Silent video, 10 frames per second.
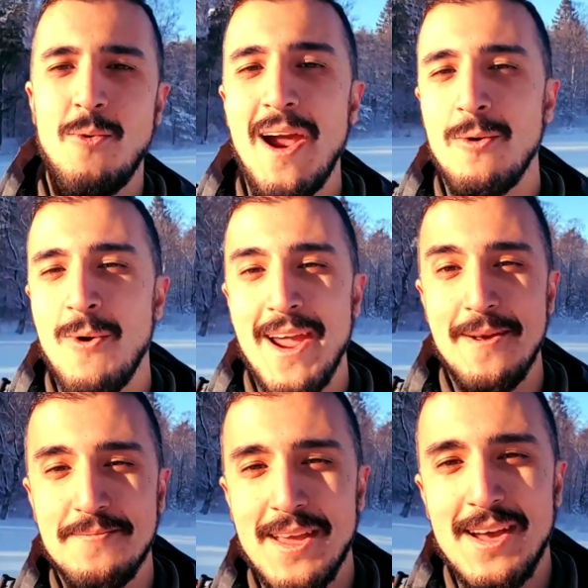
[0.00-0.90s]
right
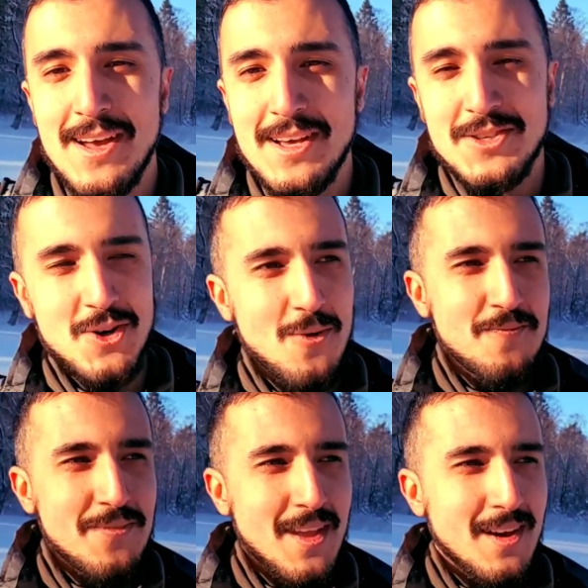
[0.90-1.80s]
way, so
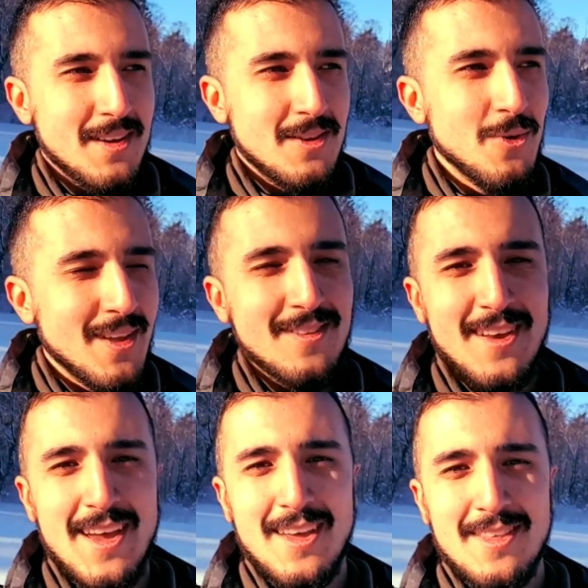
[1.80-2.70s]
you can
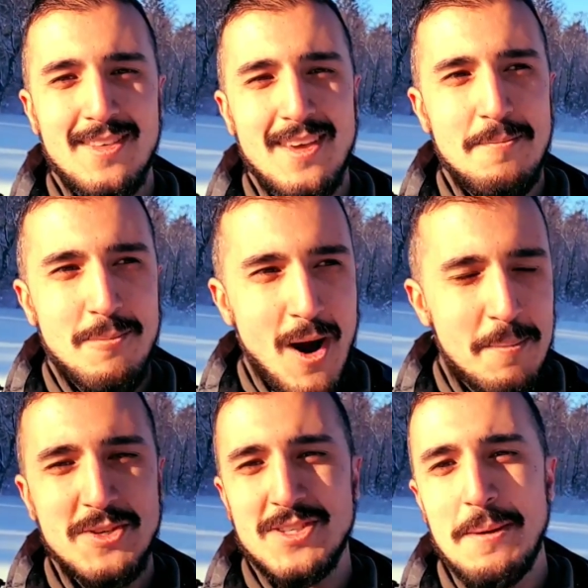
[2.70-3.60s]
take the
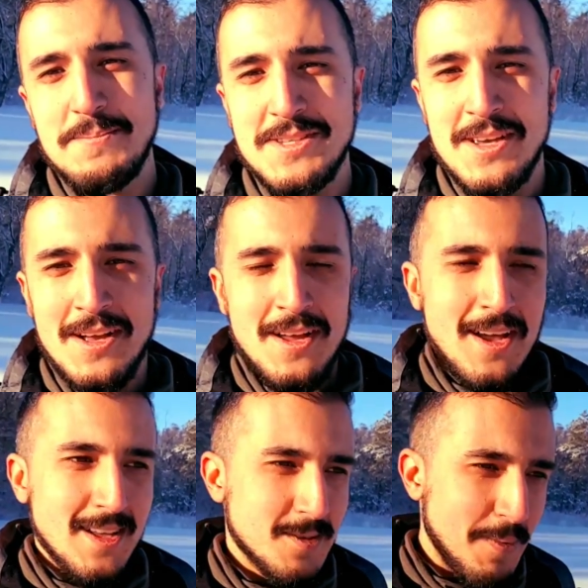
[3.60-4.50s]
proper steps
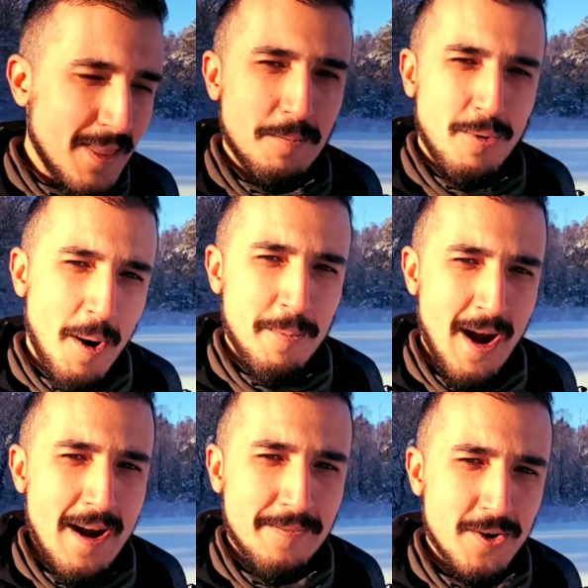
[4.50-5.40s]
and spend the proper
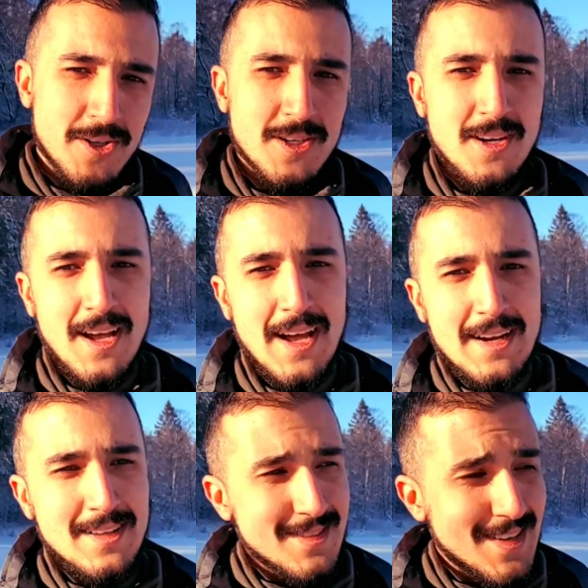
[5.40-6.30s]
effort
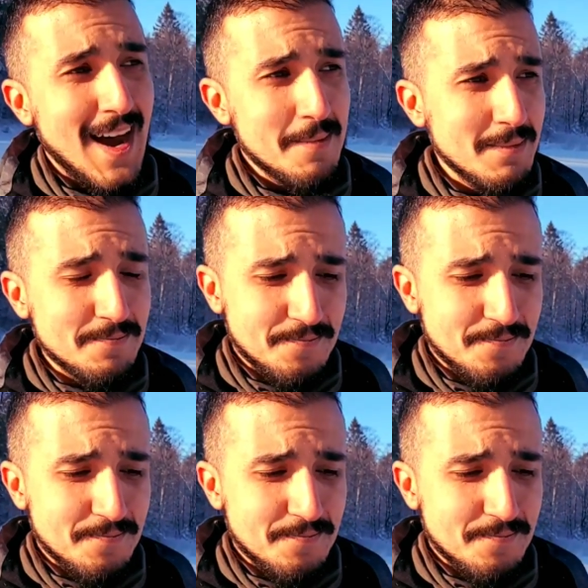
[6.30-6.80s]
and time